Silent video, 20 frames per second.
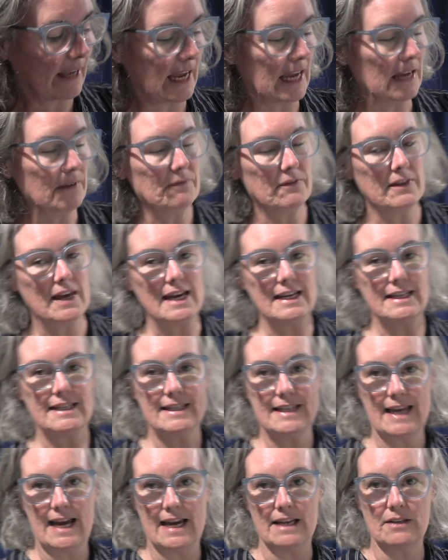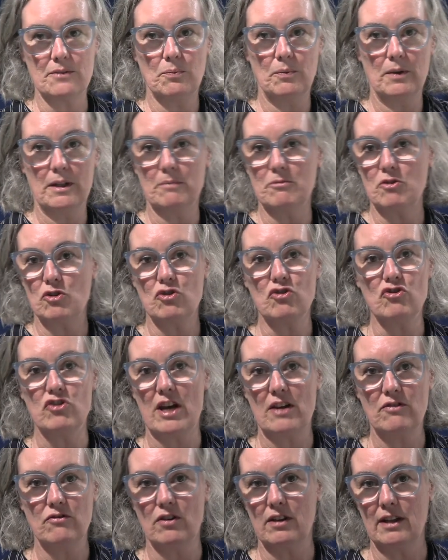if they said, well, I'm just
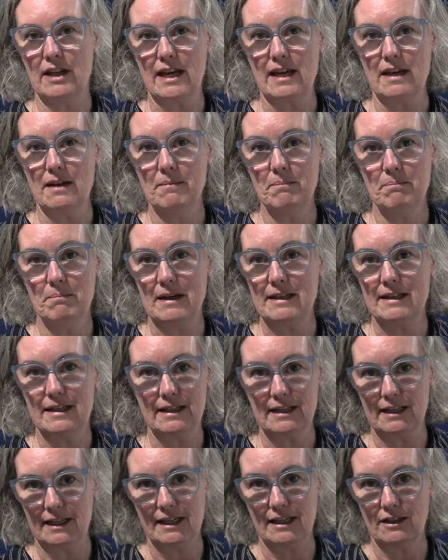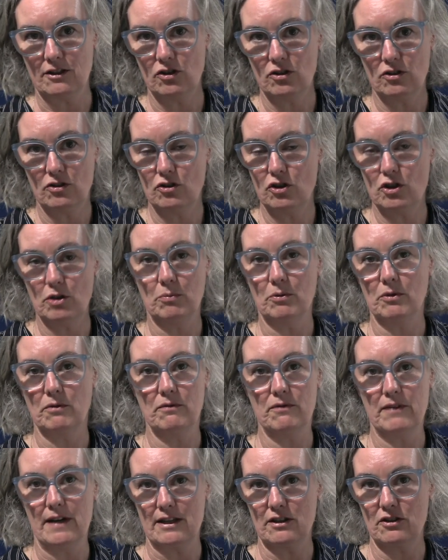generally medically too
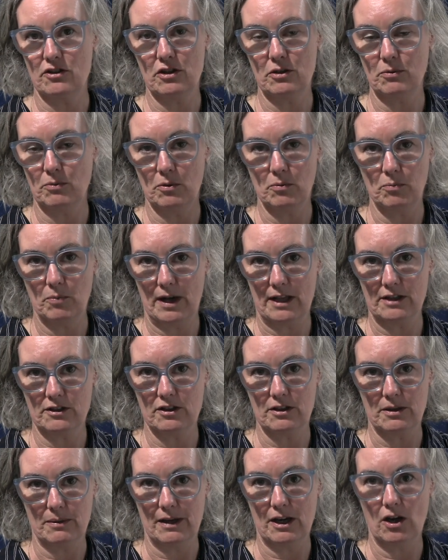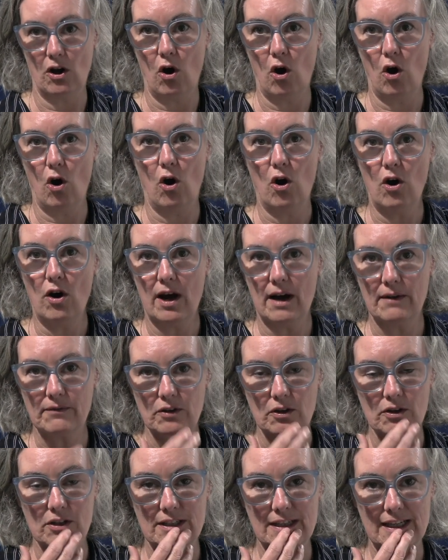unfit, too unwell to do it, or I've
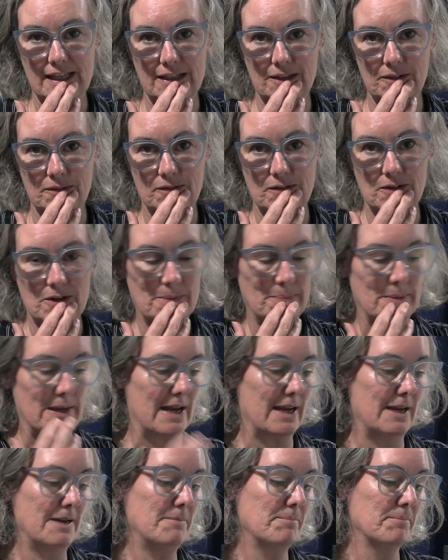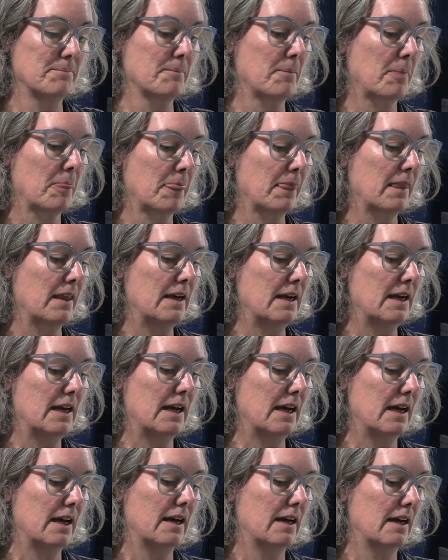got a needle phobia,
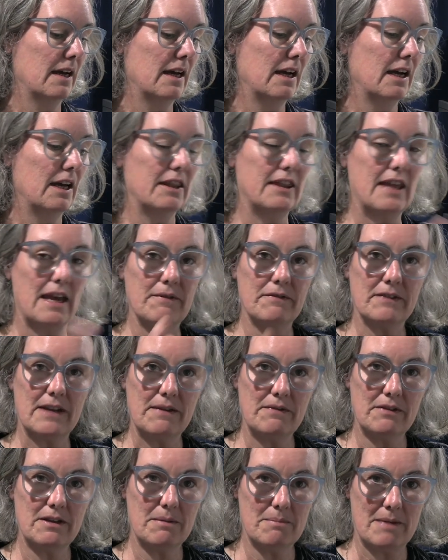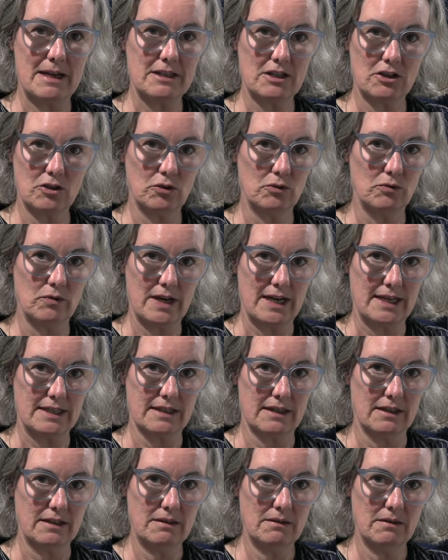they've given a medical
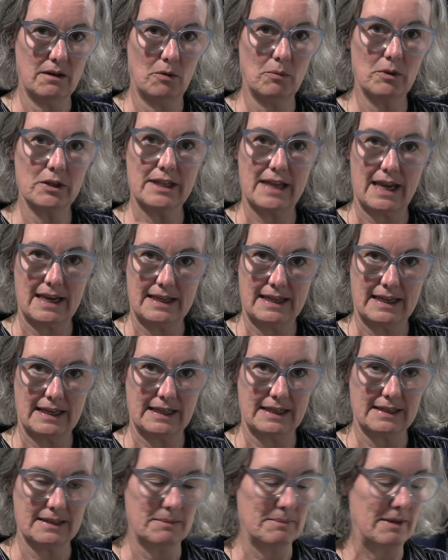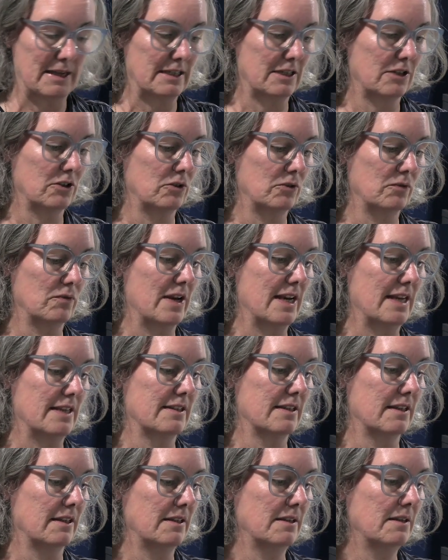reason, or what they think is a medical
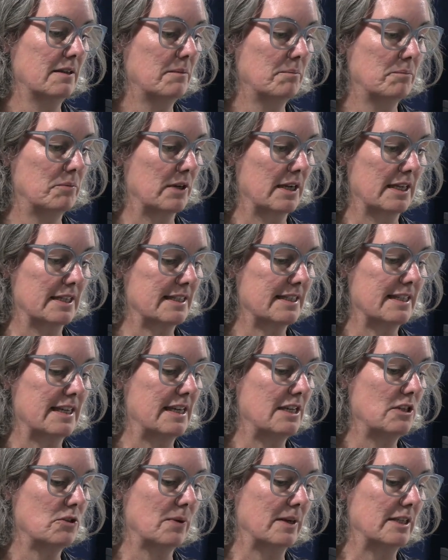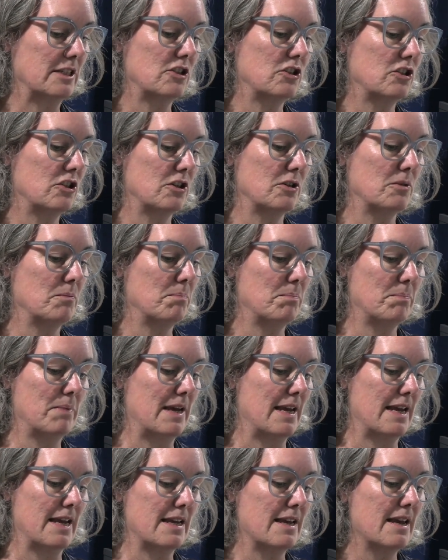reason, but at
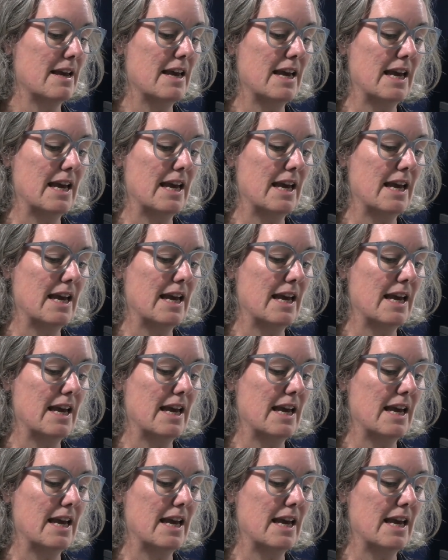C22B,